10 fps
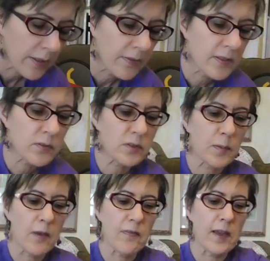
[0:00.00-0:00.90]
This was
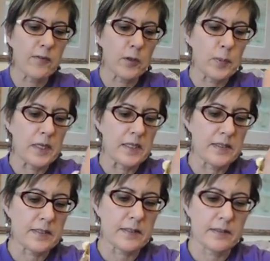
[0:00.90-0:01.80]
my favorite
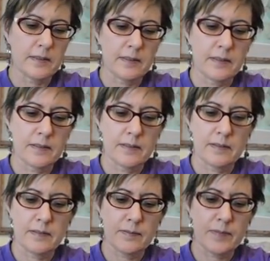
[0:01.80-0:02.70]
piece
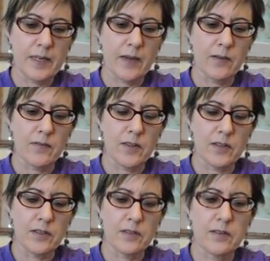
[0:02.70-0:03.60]
out of the
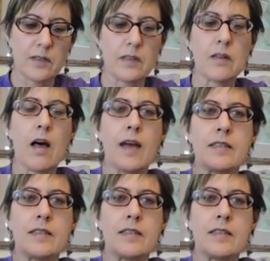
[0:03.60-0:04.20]
lot.